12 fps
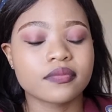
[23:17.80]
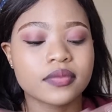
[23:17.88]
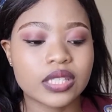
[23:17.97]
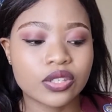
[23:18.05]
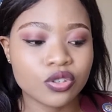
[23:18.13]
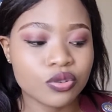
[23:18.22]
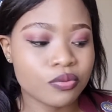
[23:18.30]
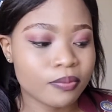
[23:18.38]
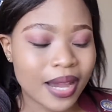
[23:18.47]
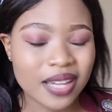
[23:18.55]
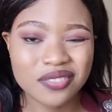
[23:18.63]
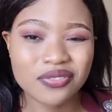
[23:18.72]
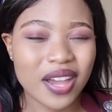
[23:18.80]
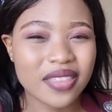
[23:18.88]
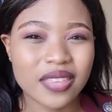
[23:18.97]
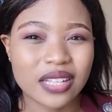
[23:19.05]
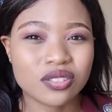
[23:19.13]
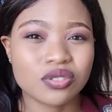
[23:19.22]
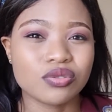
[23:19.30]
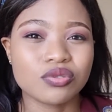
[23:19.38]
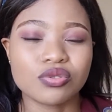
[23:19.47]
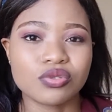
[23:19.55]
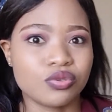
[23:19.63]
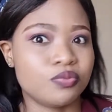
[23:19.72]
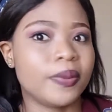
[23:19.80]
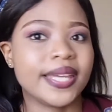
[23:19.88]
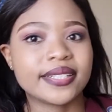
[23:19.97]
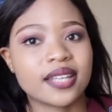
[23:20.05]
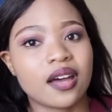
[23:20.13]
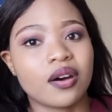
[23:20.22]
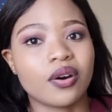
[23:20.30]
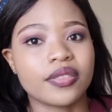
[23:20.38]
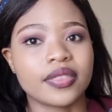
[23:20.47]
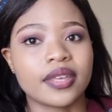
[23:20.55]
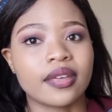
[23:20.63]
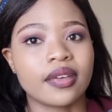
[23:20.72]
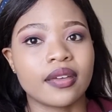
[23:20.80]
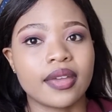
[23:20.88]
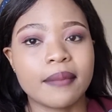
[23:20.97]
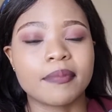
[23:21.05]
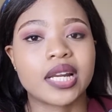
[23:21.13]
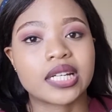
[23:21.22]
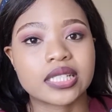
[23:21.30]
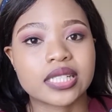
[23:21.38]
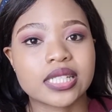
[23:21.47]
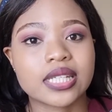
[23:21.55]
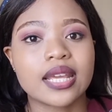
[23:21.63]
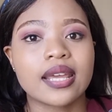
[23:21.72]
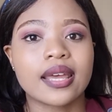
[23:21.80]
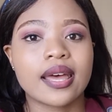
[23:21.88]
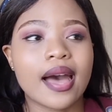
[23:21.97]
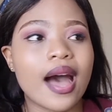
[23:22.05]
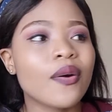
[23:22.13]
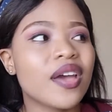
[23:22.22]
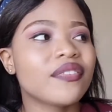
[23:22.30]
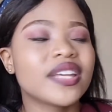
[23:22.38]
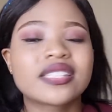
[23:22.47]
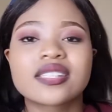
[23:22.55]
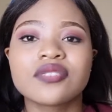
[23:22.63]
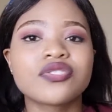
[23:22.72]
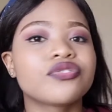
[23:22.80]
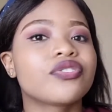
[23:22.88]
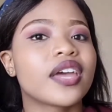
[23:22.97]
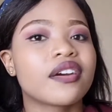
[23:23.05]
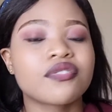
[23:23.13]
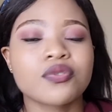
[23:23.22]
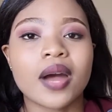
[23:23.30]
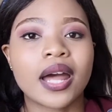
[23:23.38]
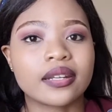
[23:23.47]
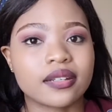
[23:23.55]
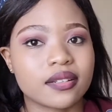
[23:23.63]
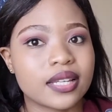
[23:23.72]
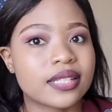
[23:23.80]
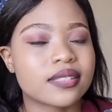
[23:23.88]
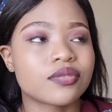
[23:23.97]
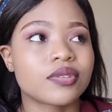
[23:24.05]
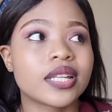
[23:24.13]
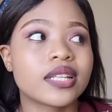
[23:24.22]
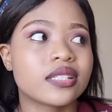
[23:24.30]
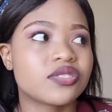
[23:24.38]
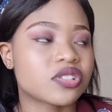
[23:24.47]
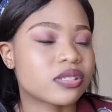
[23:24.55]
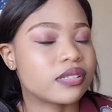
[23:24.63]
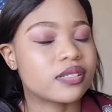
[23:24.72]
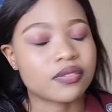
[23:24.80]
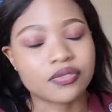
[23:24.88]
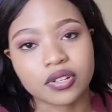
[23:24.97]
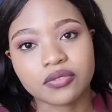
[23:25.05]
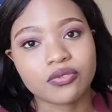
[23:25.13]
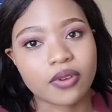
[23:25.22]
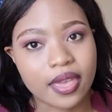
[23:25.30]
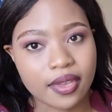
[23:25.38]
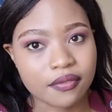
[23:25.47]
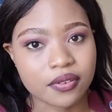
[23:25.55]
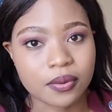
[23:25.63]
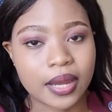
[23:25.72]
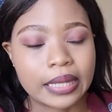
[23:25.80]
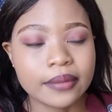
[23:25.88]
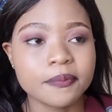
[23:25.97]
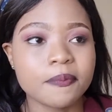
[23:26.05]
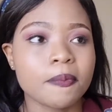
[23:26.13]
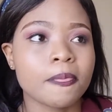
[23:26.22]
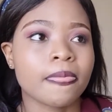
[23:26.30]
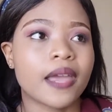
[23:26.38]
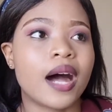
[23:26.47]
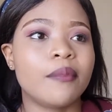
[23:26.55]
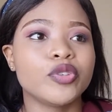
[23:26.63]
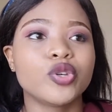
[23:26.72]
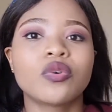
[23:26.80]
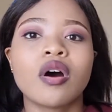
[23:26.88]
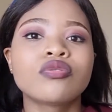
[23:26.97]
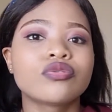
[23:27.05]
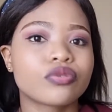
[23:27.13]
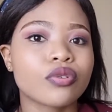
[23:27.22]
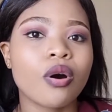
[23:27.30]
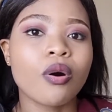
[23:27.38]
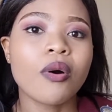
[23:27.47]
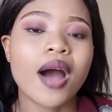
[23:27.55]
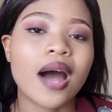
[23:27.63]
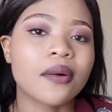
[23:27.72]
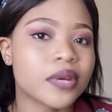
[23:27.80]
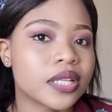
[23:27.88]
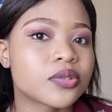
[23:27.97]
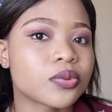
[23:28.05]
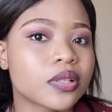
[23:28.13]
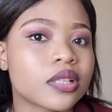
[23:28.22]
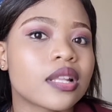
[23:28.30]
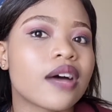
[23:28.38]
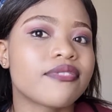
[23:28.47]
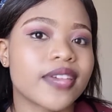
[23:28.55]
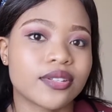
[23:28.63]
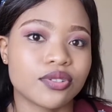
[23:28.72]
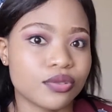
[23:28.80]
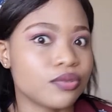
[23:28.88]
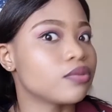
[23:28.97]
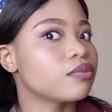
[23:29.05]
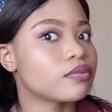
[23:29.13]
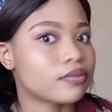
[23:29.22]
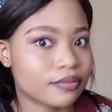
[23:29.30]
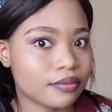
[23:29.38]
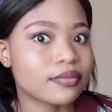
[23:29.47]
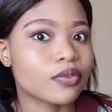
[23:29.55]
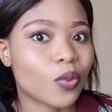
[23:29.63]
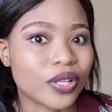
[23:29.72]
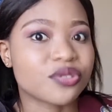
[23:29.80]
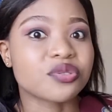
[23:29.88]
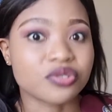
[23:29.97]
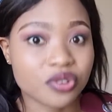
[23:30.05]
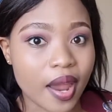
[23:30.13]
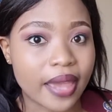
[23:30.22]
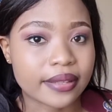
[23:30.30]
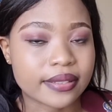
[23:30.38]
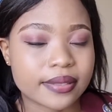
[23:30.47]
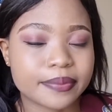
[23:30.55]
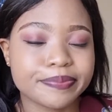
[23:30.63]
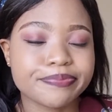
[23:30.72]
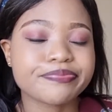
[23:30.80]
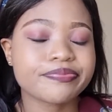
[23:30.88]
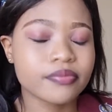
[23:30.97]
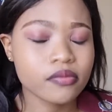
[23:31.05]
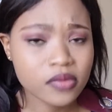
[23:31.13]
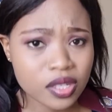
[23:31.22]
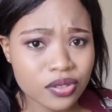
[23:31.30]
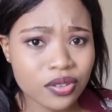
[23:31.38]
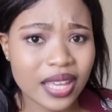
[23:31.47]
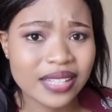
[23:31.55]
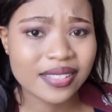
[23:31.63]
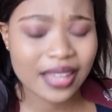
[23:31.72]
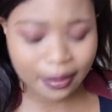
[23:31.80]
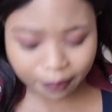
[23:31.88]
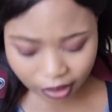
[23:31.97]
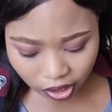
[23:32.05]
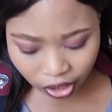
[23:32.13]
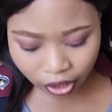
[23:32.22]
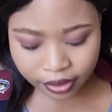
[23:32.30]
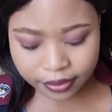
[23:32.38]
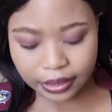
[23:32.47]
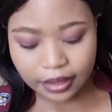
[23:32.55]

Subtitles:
you might find that you do better on the implant. However, it's different for everyone. It's really just different for everyone. You won't know how it will affect you once you try it. So that's the implant.